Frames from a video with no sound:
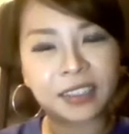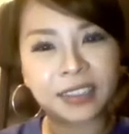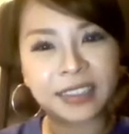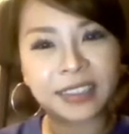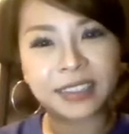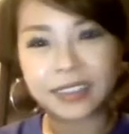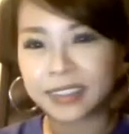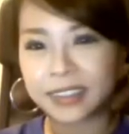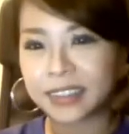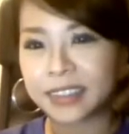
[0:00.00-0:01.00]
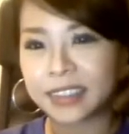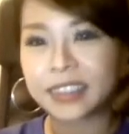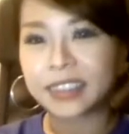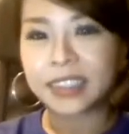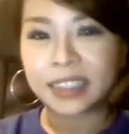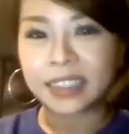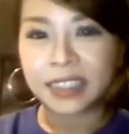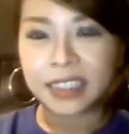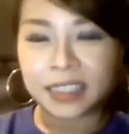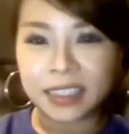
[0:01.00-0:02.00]
look. Uh, this is
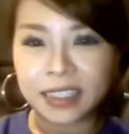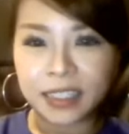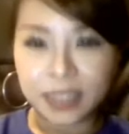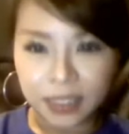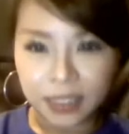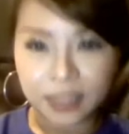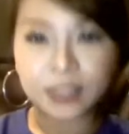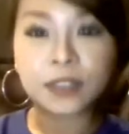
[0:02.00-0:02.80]
first time the